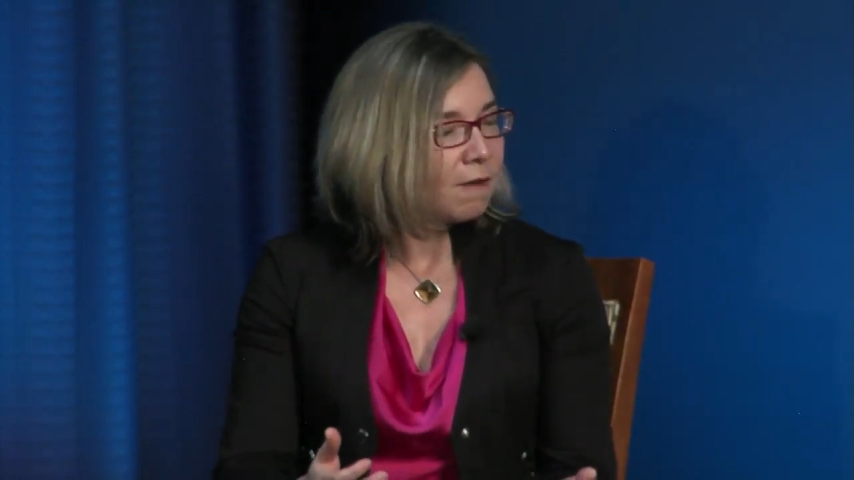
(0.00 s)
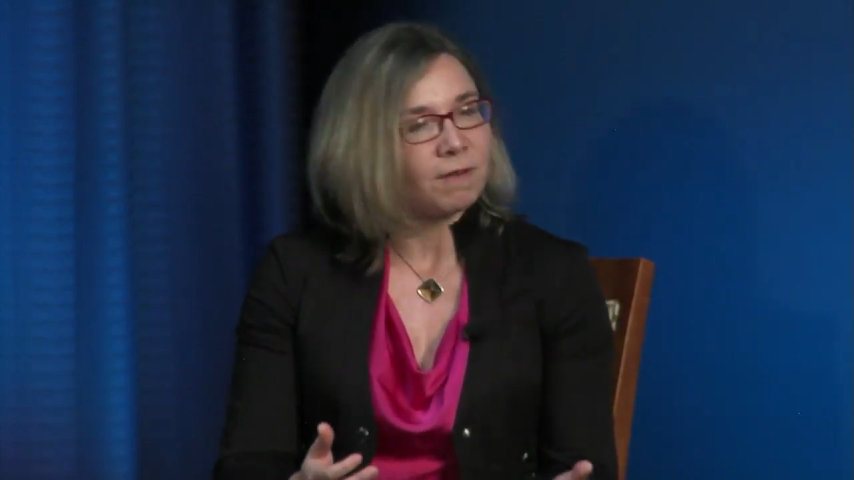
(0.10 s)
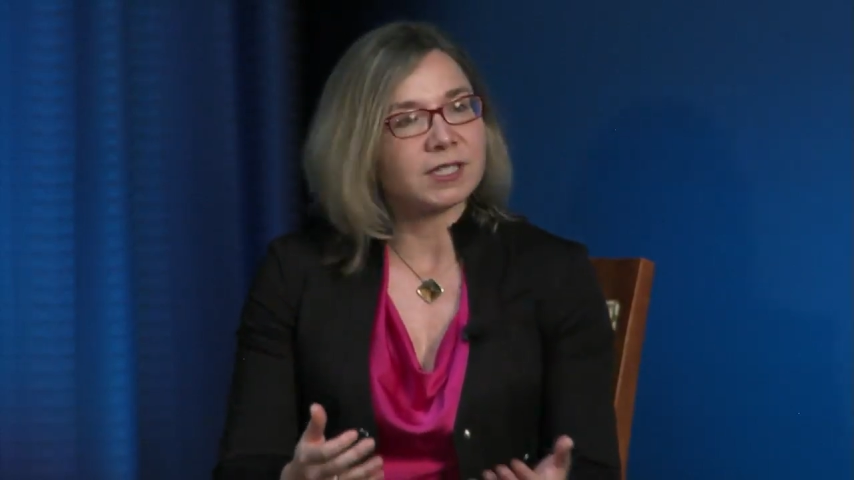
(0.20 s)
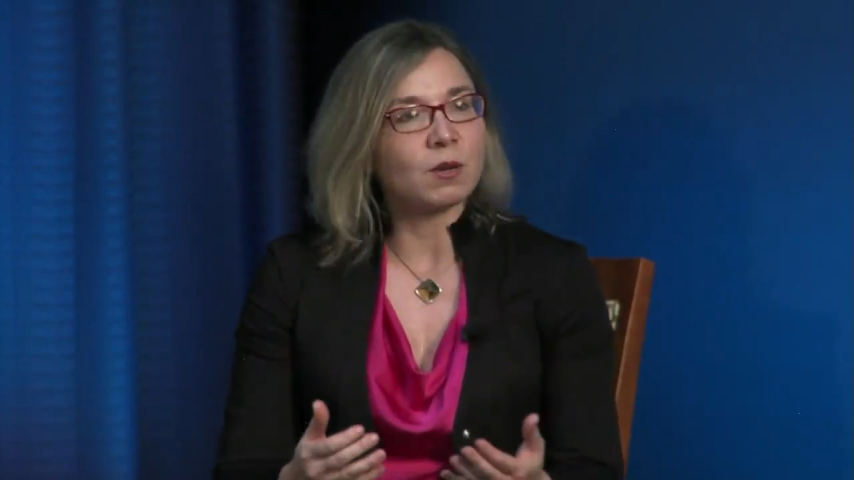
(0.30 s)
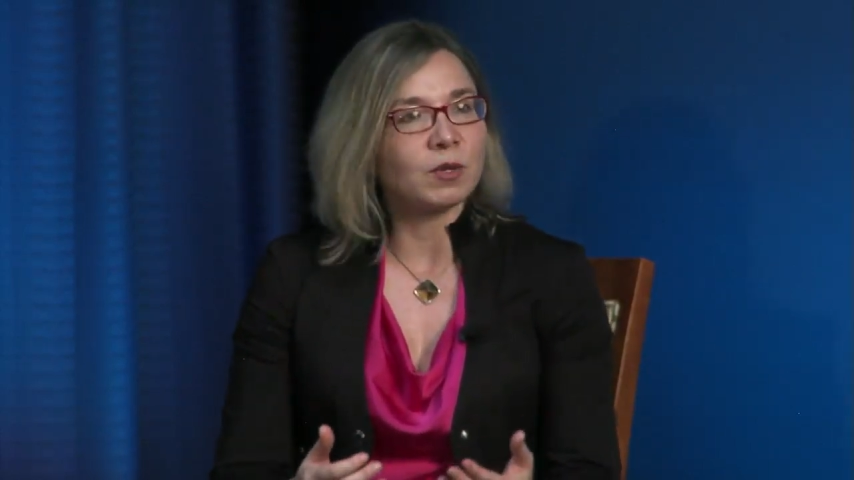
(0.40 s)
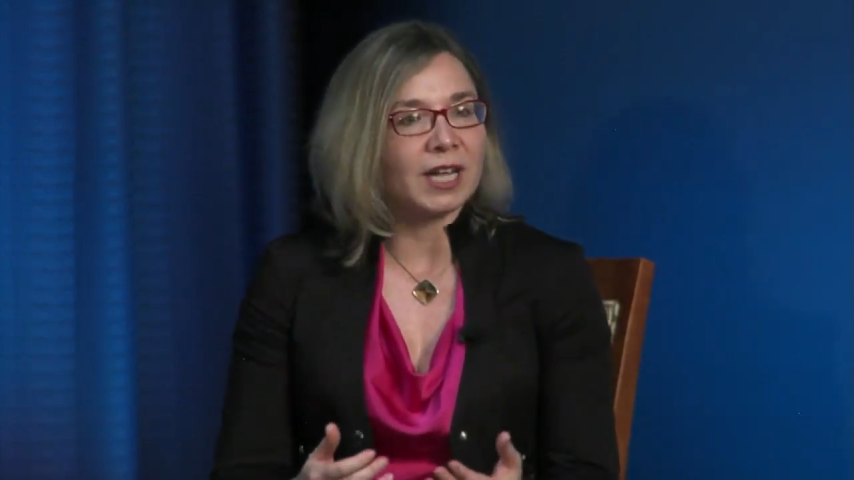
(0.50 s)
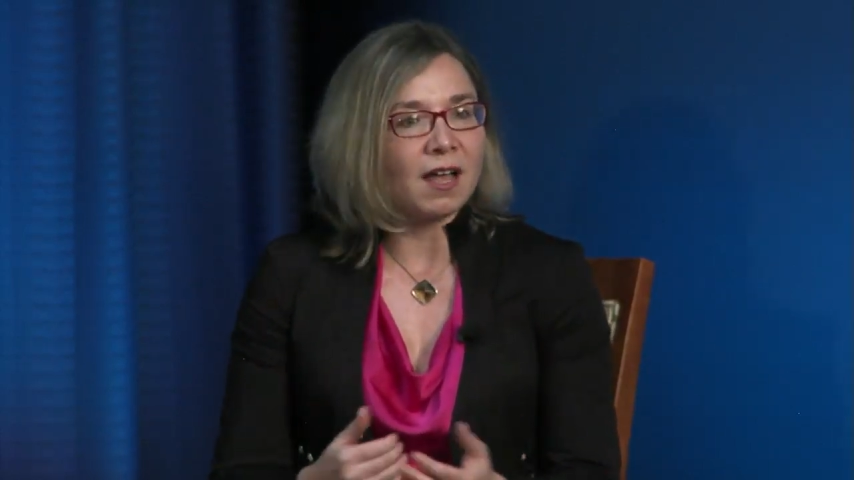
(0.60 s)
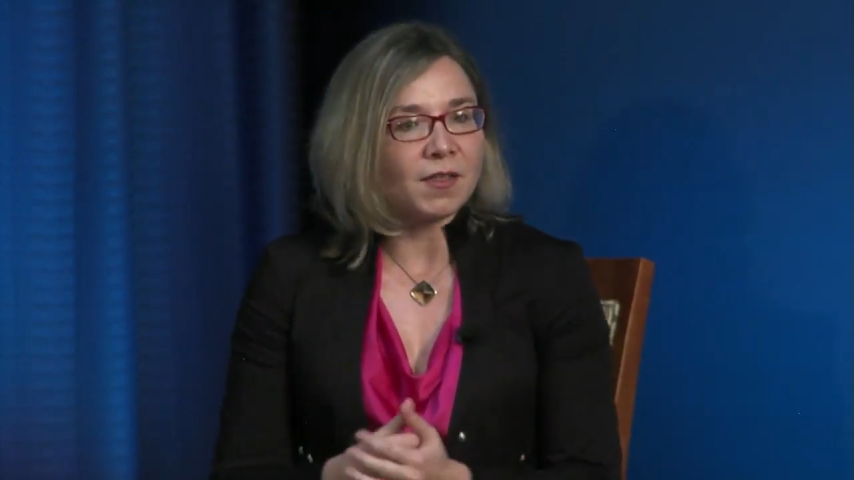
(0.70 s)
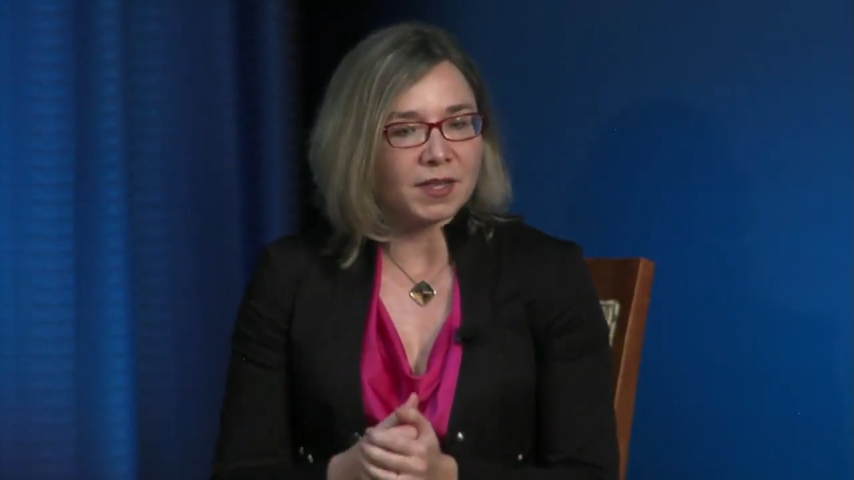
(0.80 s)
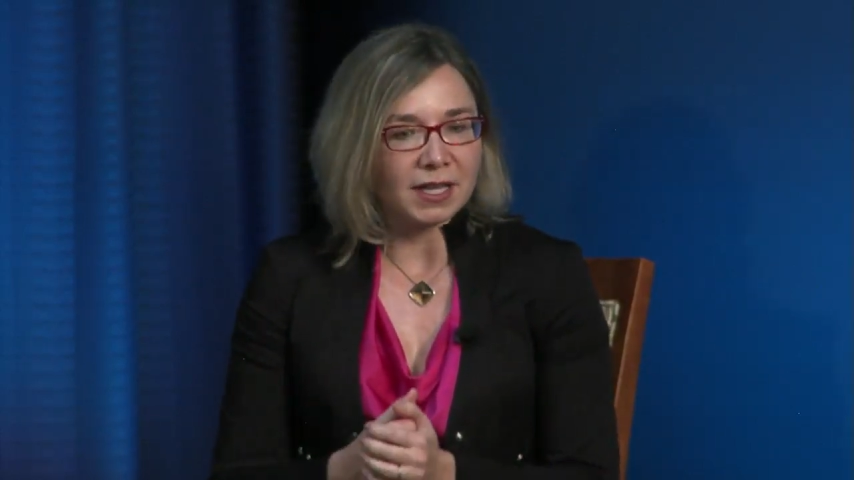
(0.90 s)
For someone
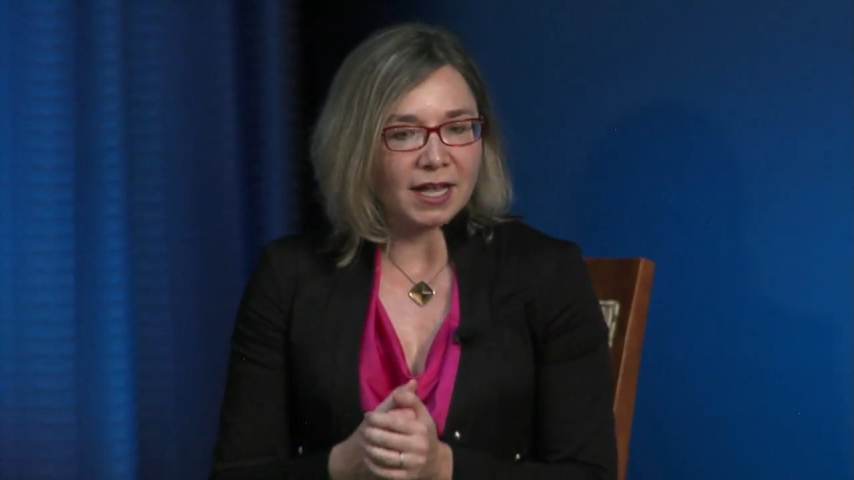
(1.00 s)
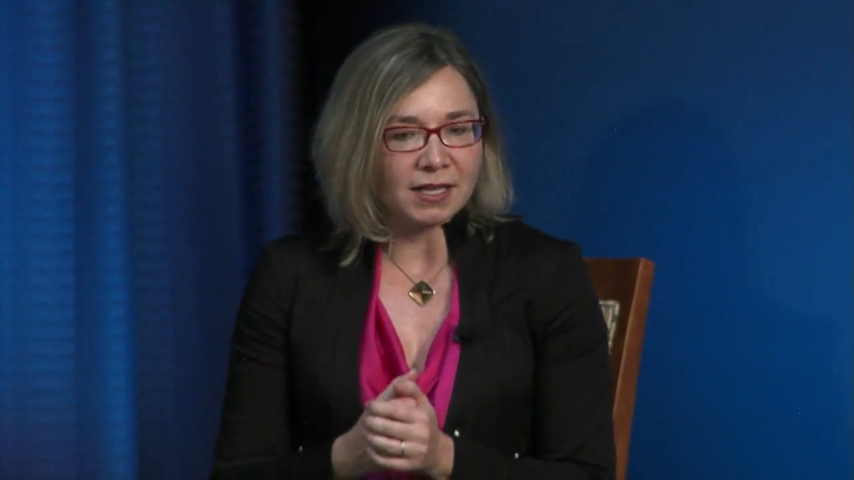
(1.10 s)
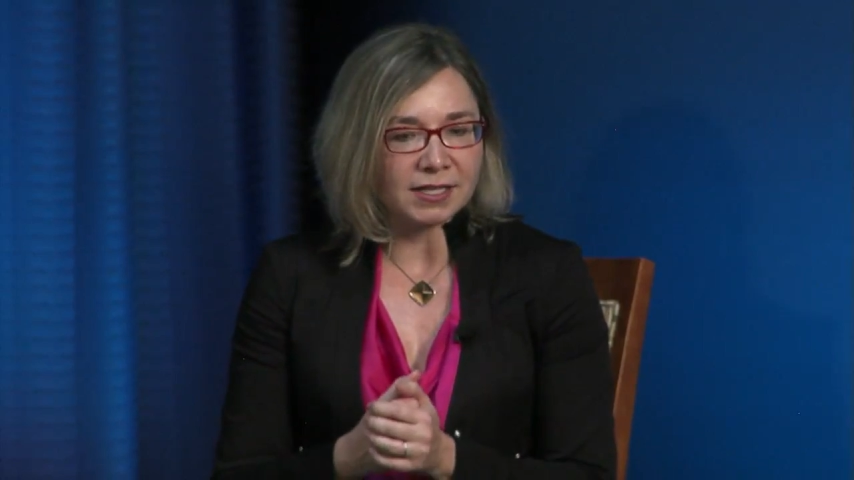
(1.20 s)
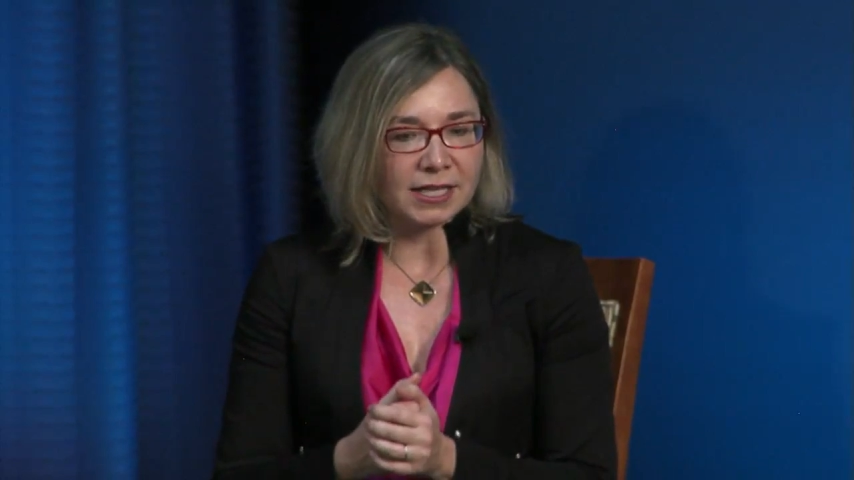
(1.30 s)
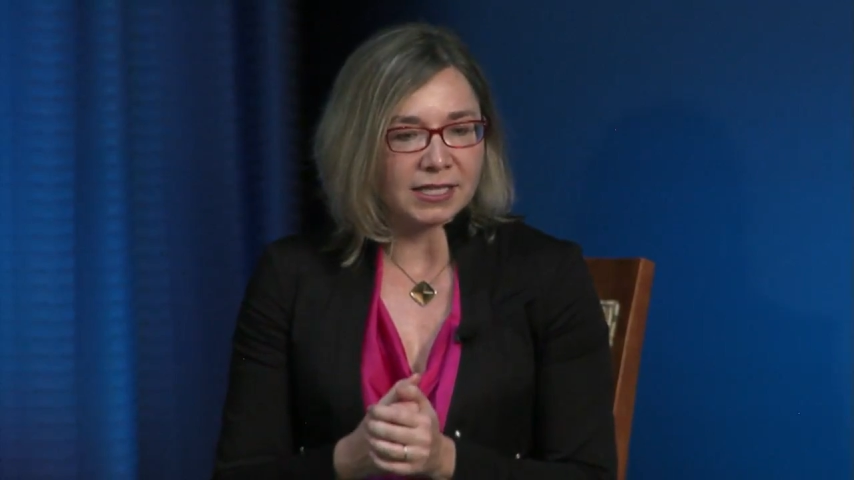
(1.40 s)
else, else